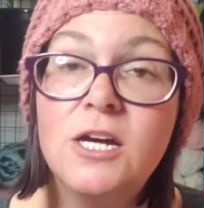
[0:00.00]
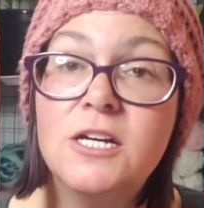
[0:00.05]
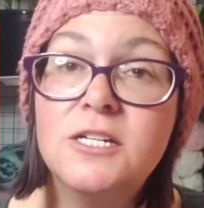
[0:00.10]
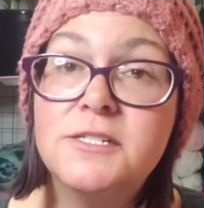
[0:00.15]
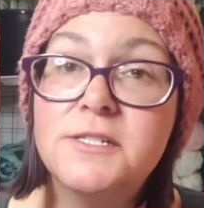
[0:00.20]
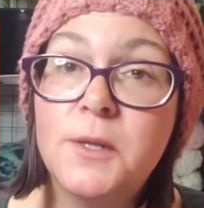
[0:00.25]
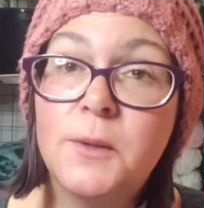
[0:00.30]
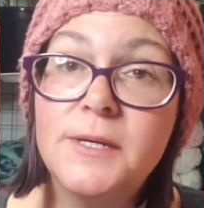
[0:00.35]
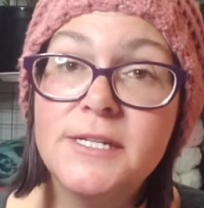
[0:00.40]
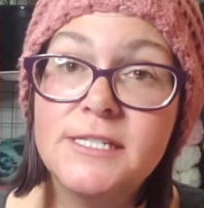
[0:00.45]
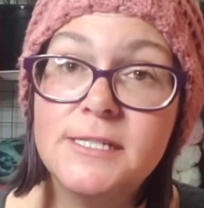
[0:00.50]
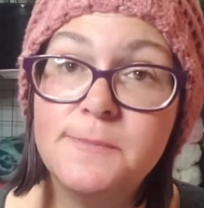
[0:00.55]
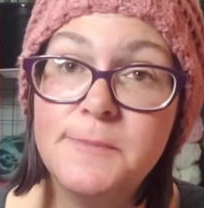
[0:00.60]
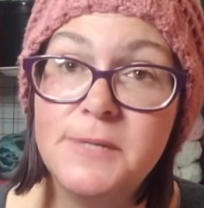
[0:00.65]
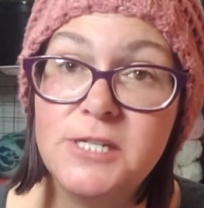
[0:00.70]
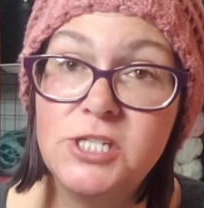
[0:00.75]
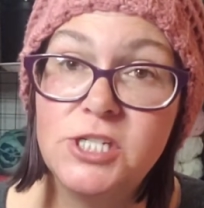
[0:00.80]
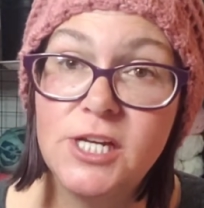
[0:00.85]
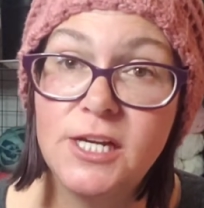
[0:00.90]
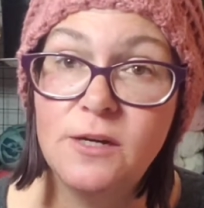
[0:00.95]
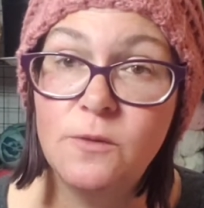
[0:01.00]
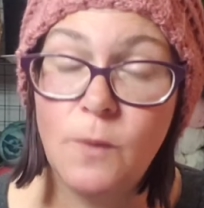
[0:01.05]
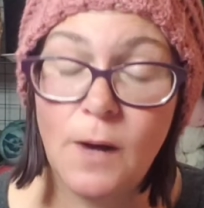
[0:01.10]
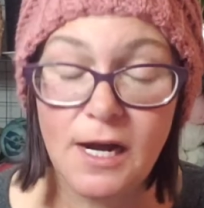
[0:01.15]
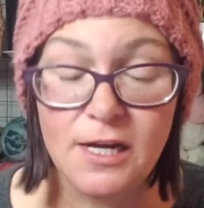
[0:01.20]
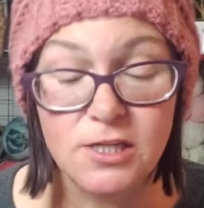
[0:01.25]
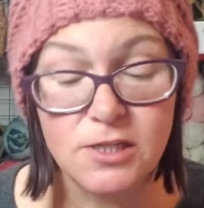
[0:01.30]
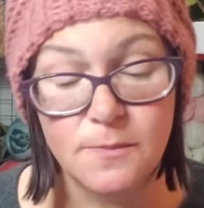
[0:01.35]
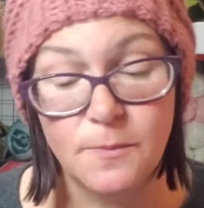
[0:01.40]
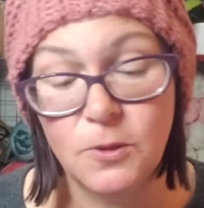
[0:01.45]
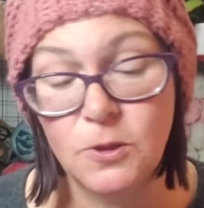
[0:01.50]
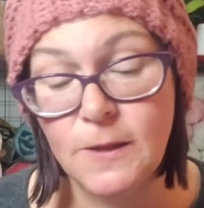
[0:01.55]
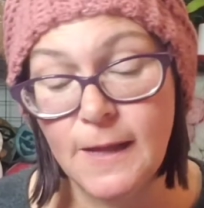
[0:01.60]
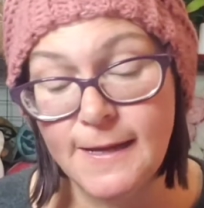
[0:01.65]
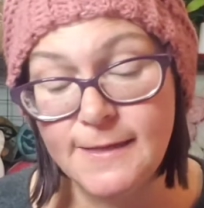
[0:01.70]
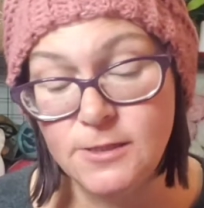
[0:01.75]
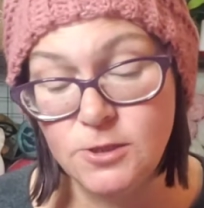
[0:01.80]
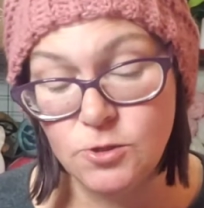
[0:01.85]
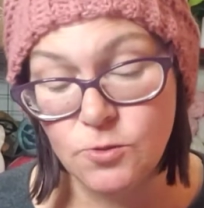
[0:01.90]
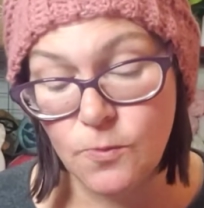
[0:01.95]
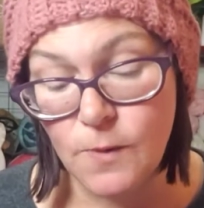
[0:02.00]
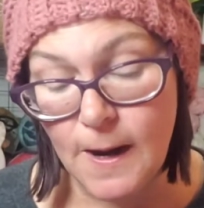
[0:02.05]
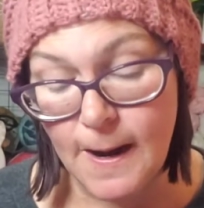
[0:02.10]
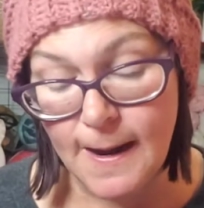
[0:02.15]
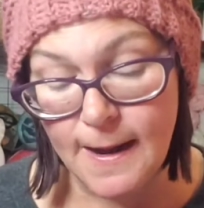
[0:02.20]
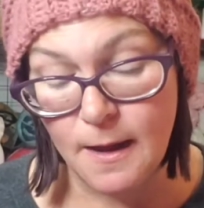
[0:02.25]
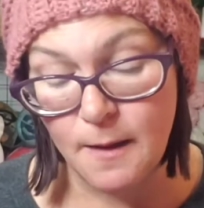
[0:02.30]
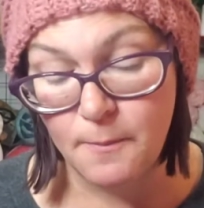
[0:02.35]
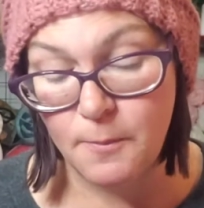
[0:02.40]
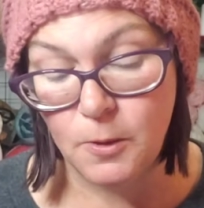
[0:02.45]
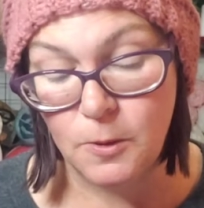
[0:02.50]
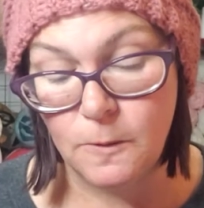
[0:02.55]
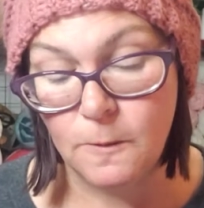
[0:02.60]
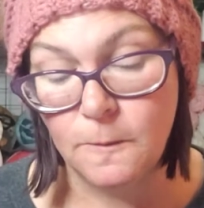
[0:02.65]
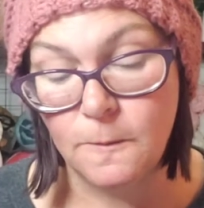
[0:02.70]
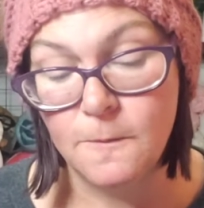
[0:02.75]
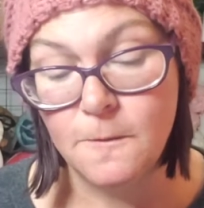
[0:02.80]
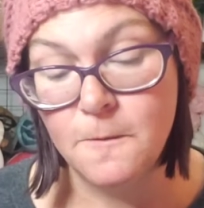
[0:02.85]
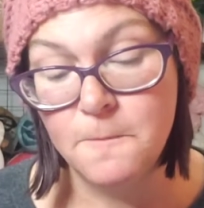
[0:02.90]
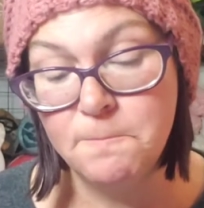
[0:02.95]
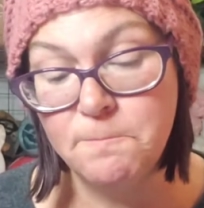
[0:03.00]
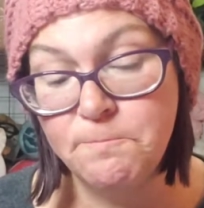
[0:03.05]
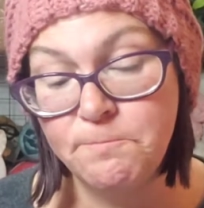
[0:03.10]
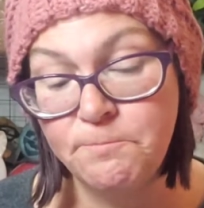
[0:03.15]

So it's machine washable and dryable.